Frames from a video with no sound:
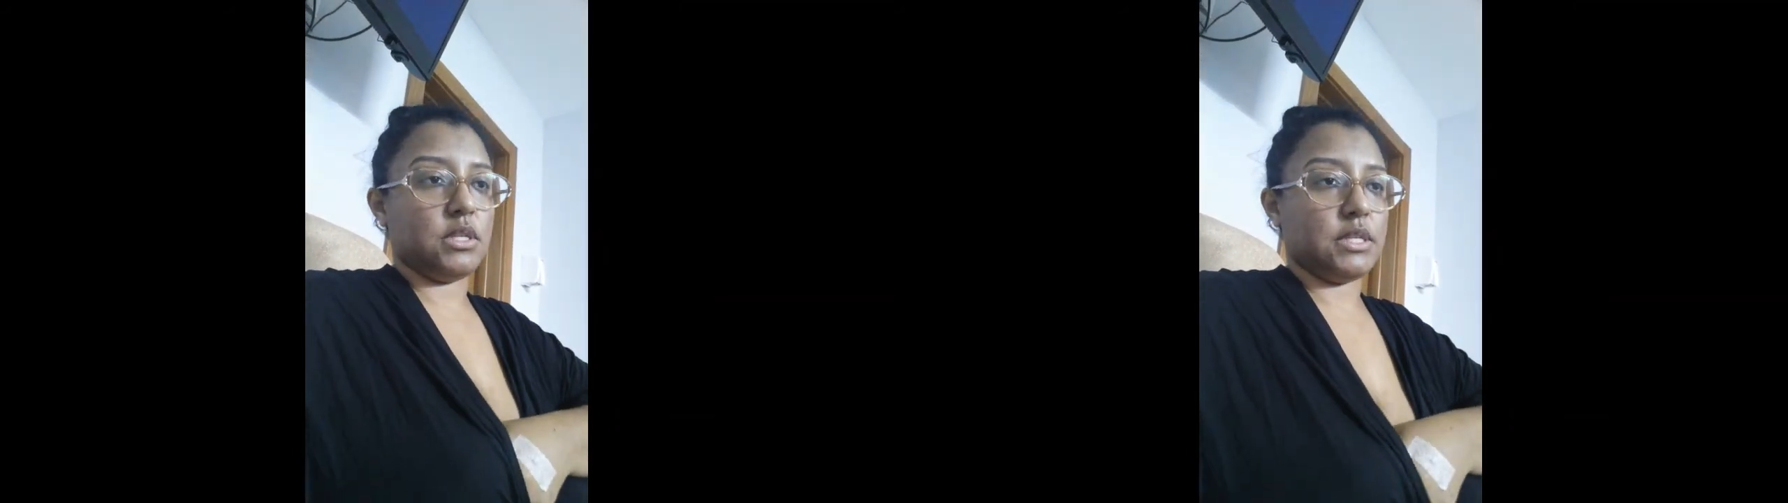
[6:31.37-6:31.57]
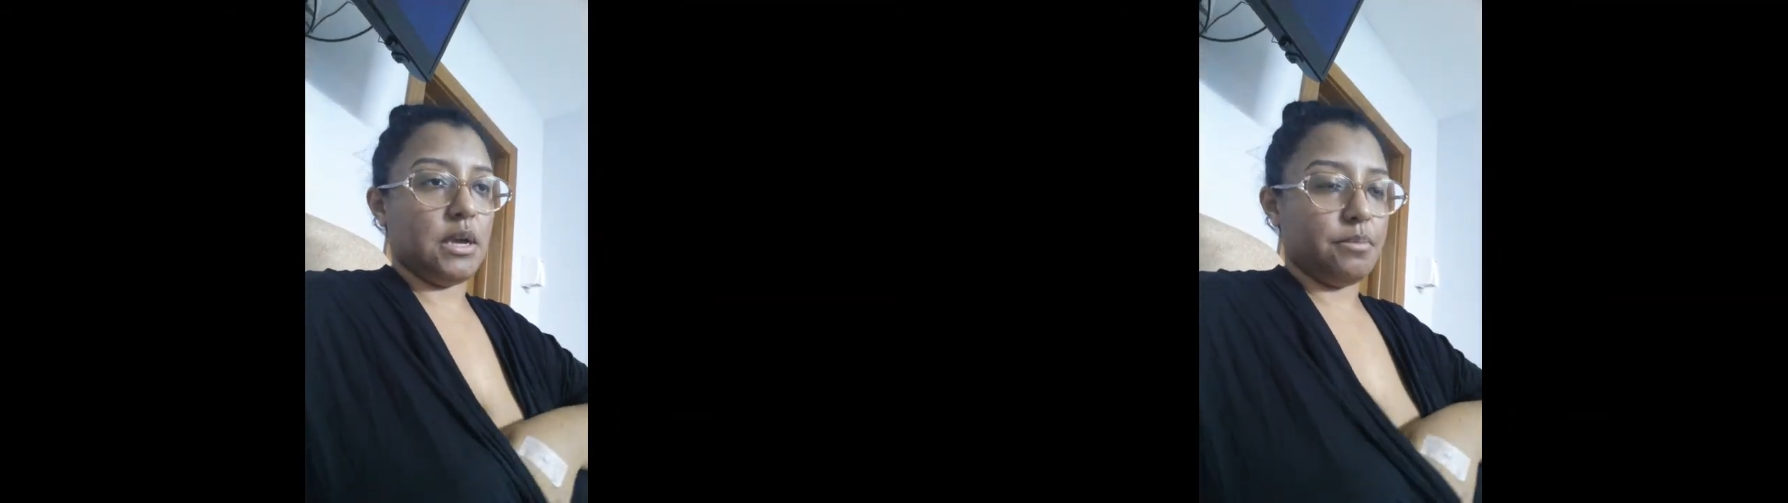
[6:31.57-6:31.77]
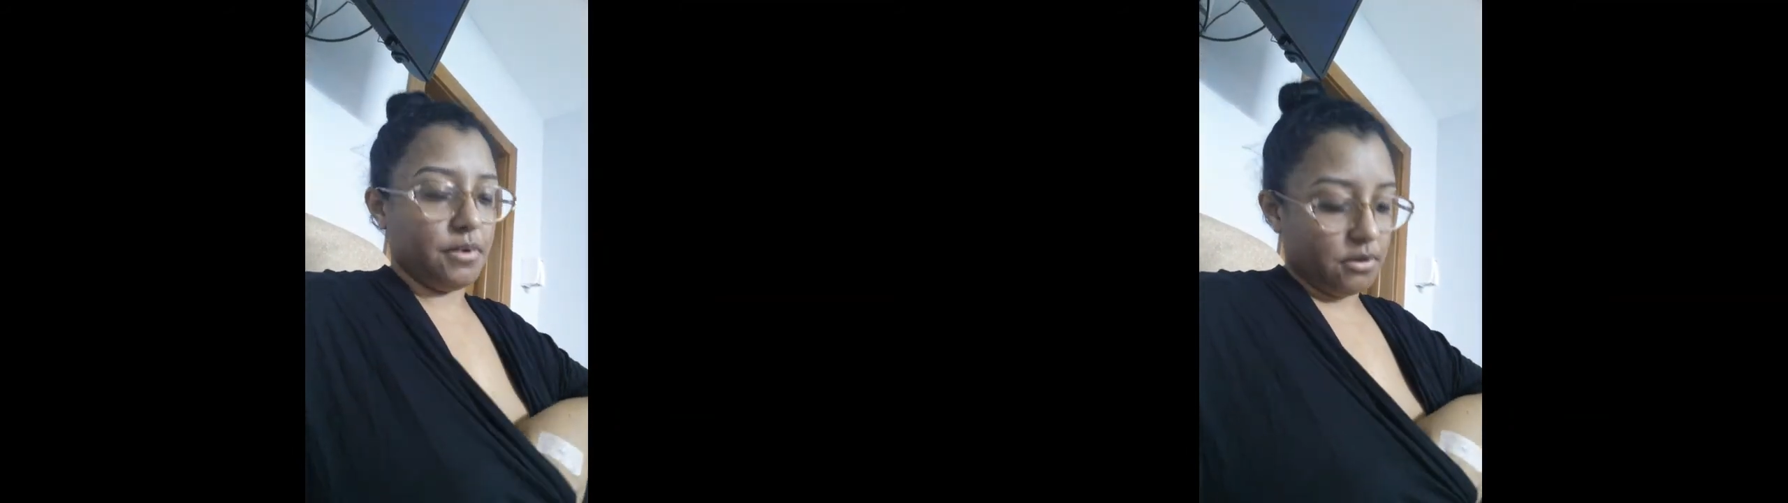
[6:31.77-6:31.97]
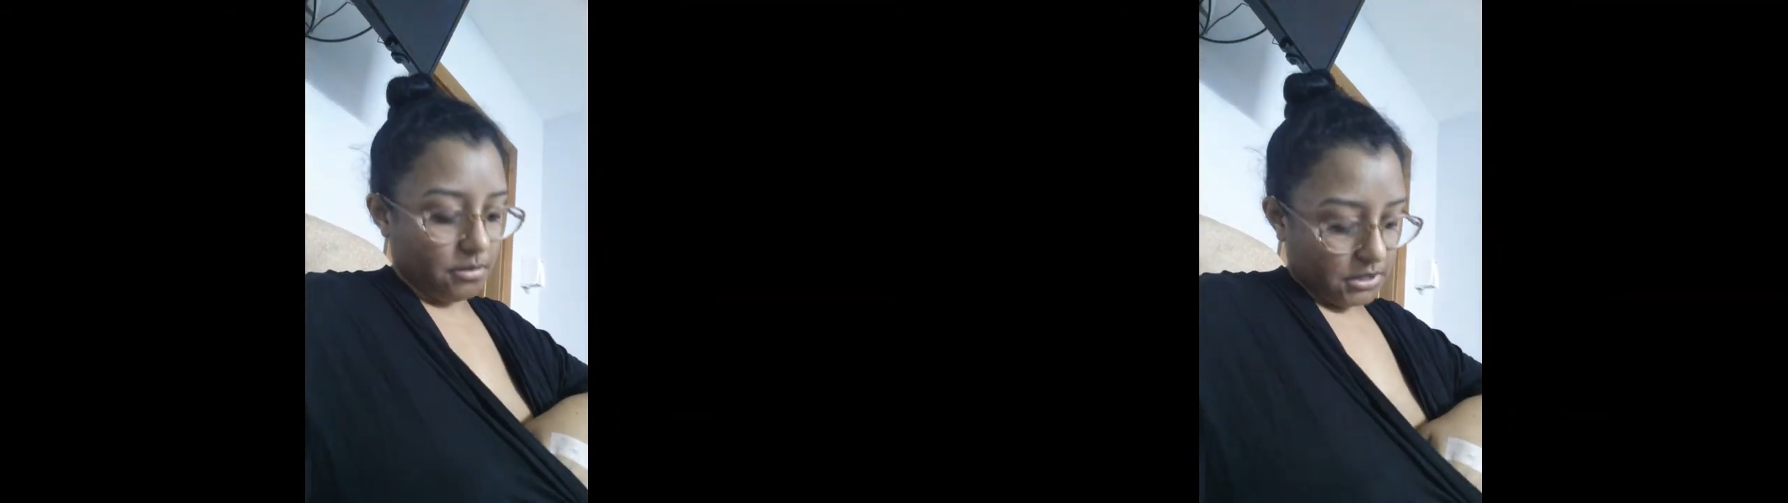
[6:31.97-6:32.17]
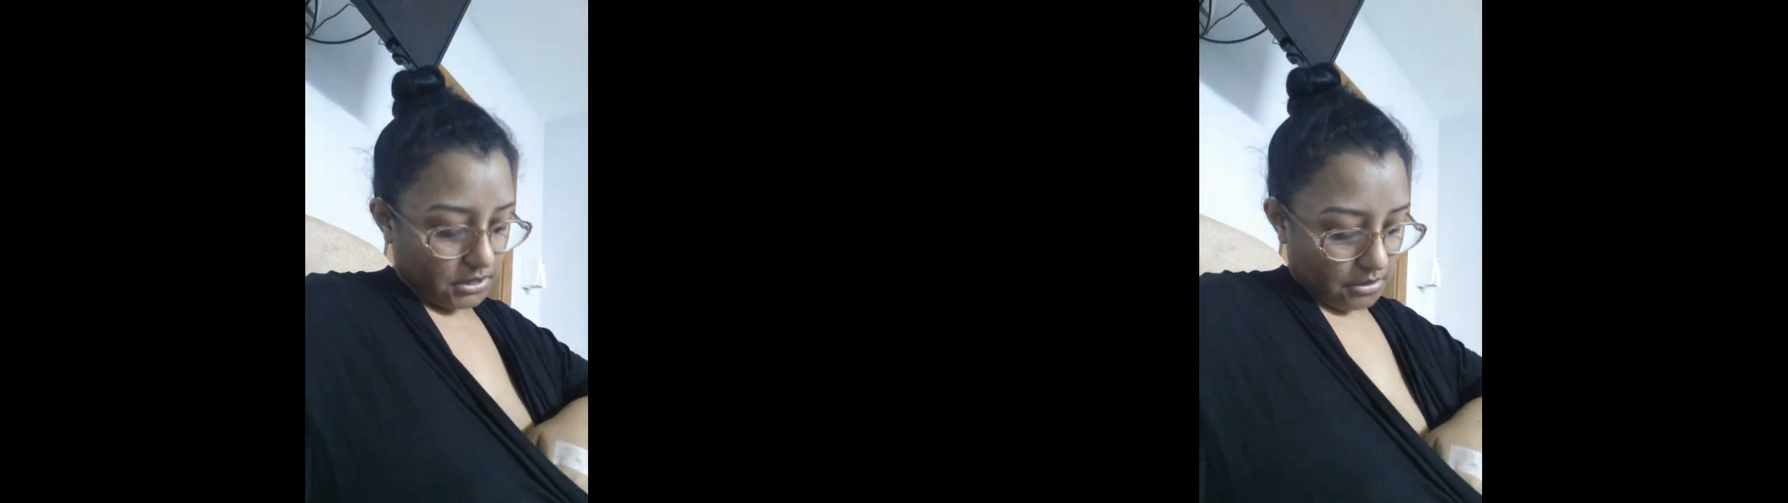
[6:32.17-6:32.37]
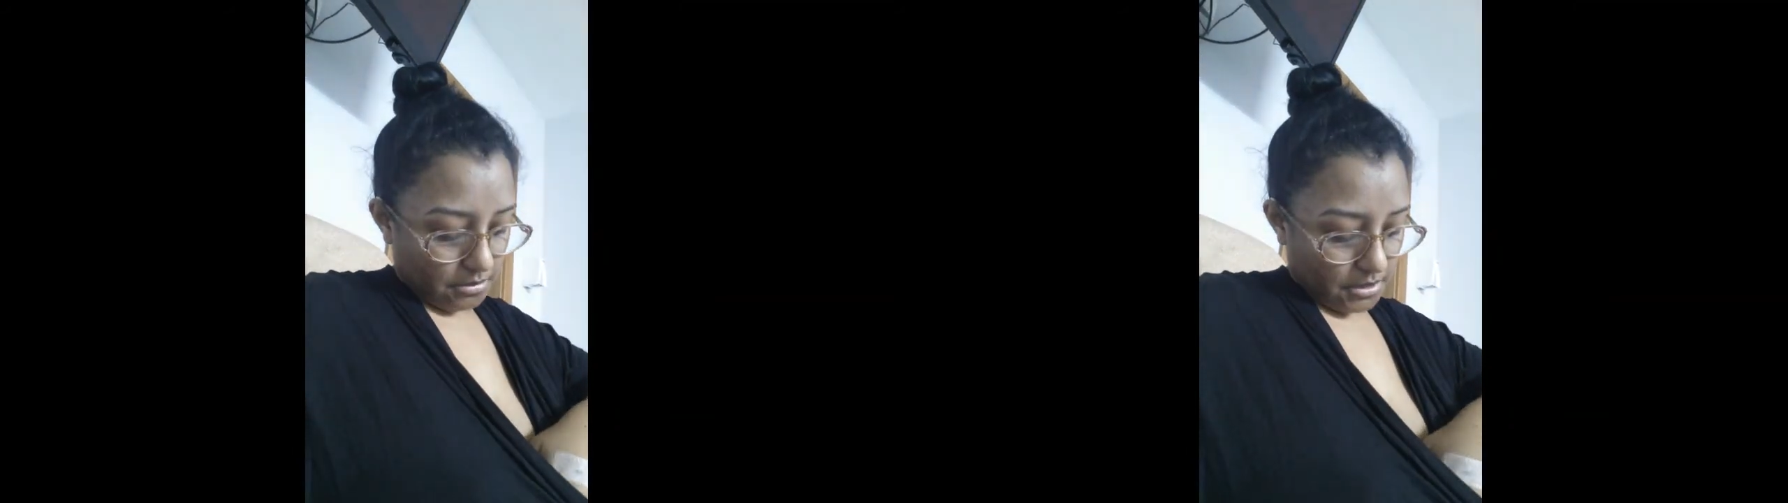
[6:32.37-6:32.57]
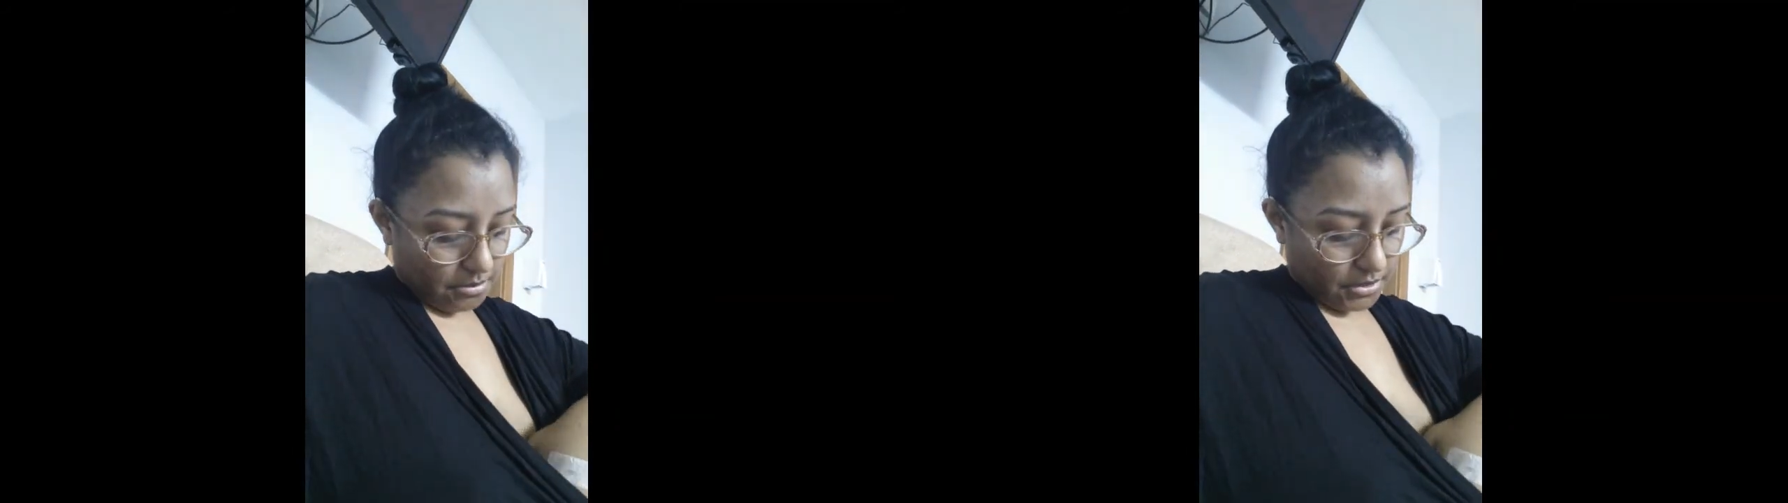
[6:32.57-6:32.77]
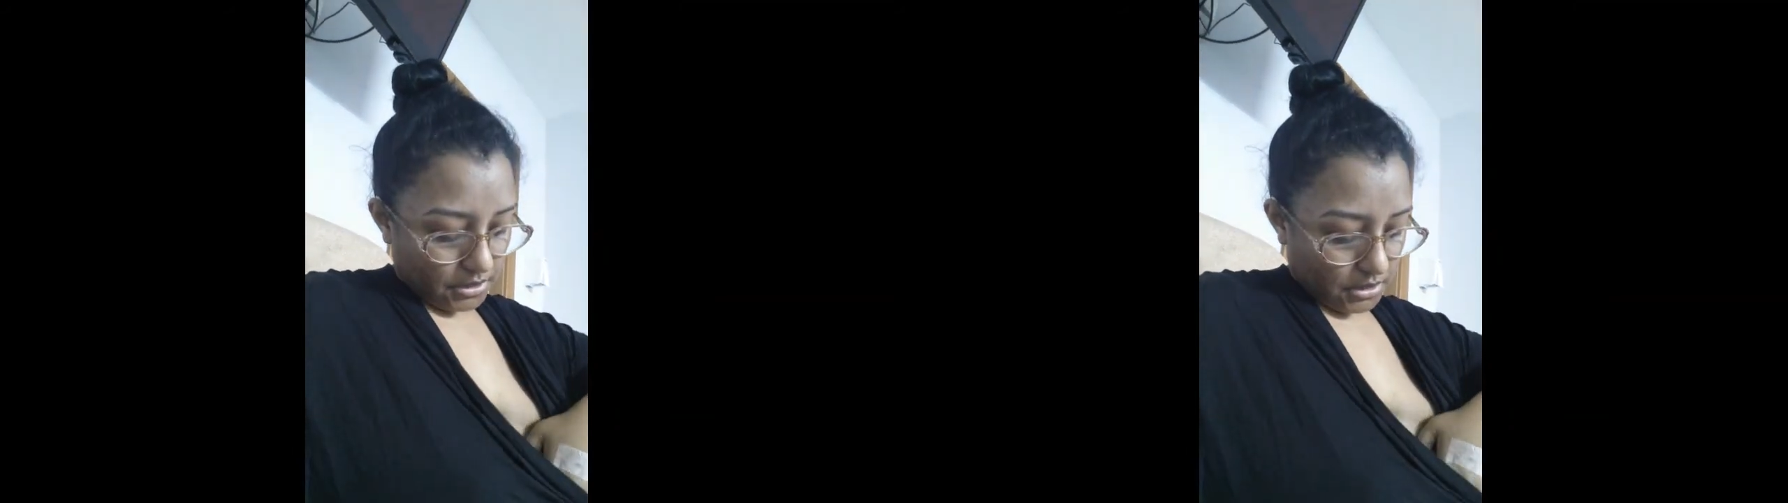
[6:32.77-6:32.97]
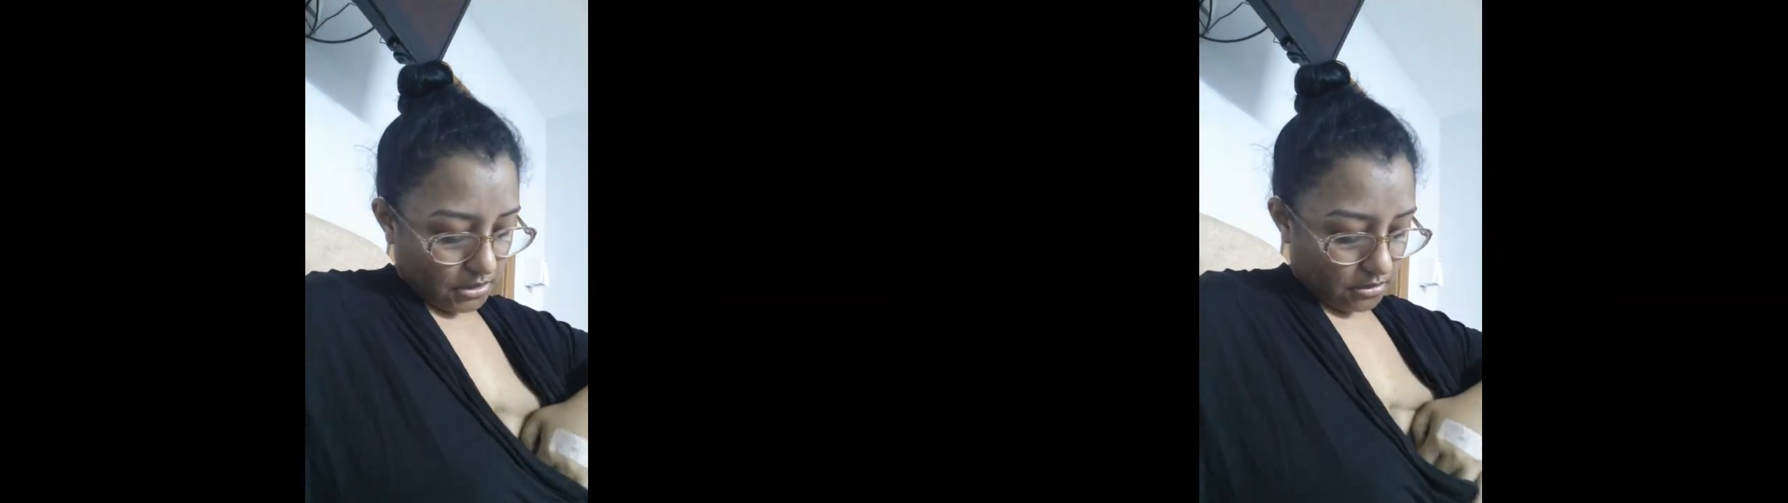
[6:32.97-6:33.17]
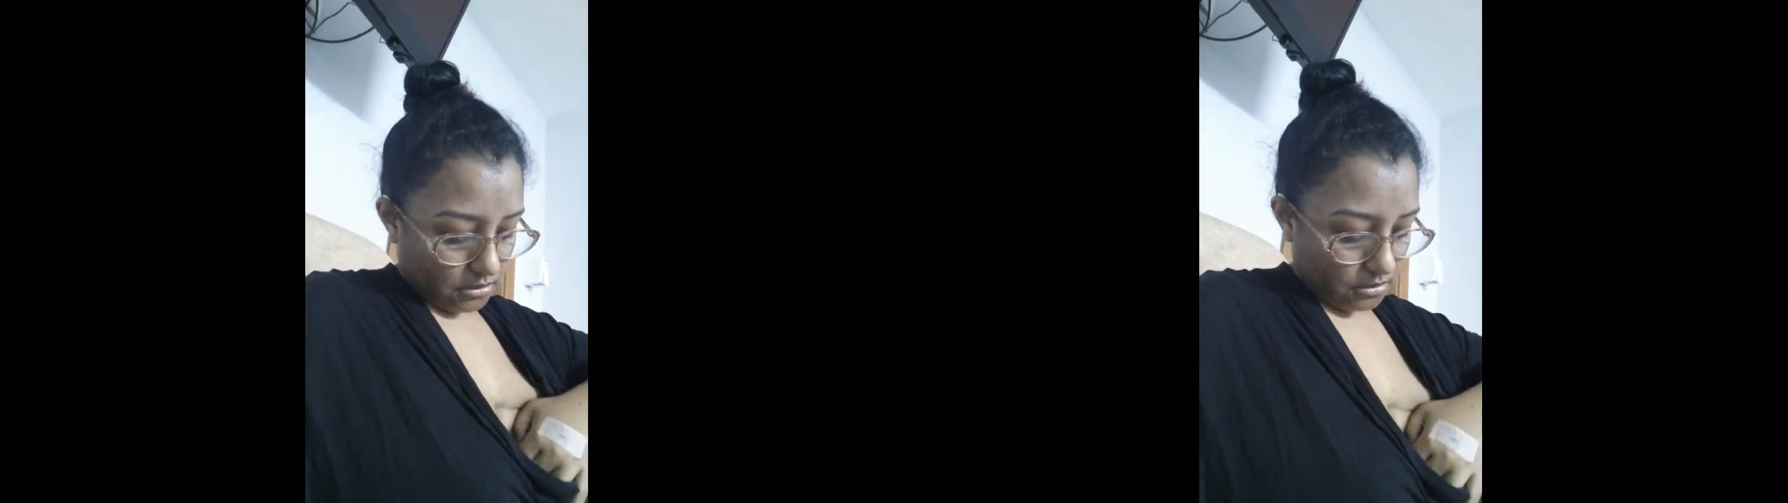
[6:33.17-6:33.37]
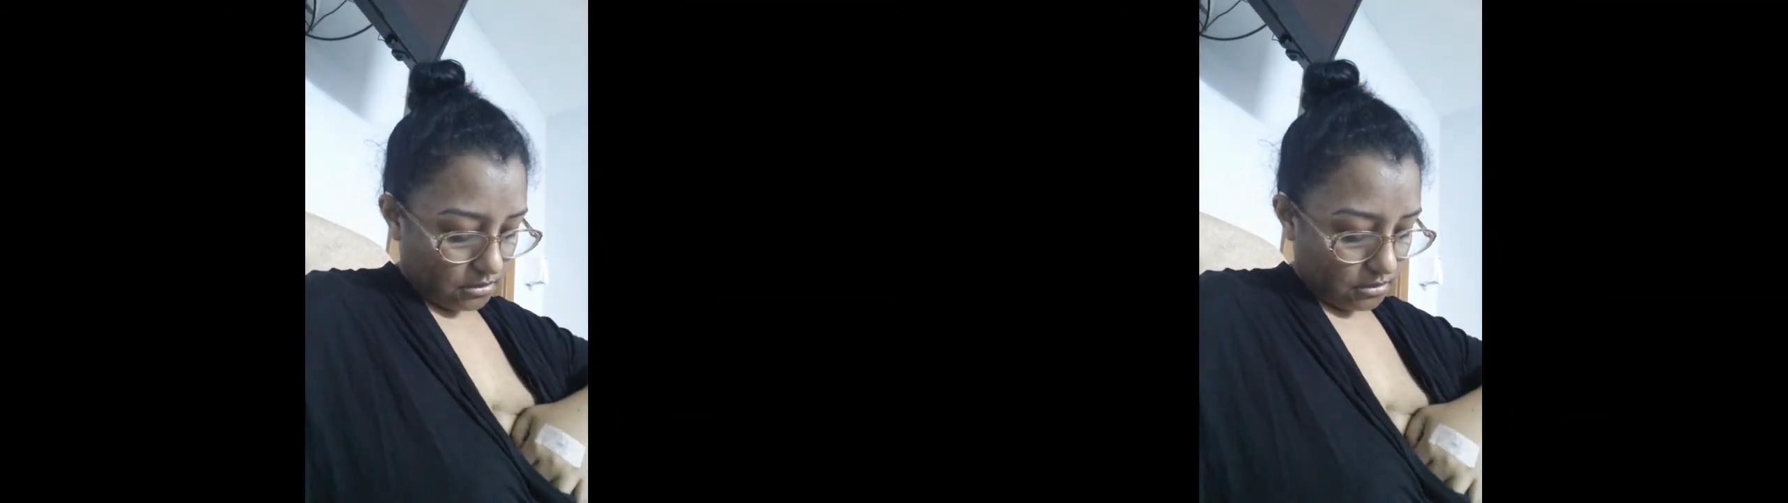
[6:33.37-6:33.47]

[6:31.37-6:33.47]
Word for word: the top part of my stomach, but they didn't